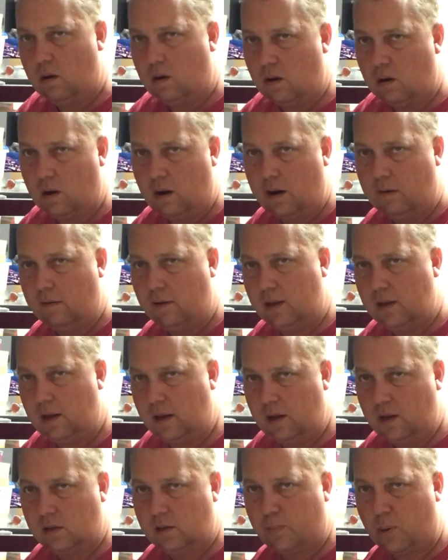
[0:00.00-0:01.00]

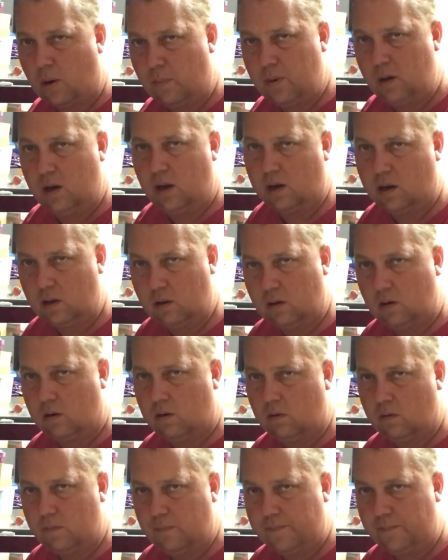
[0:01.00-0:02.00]
everything is
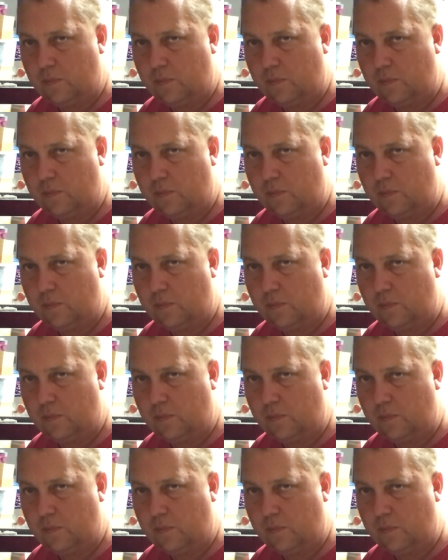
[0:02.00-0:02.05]
perpendicular,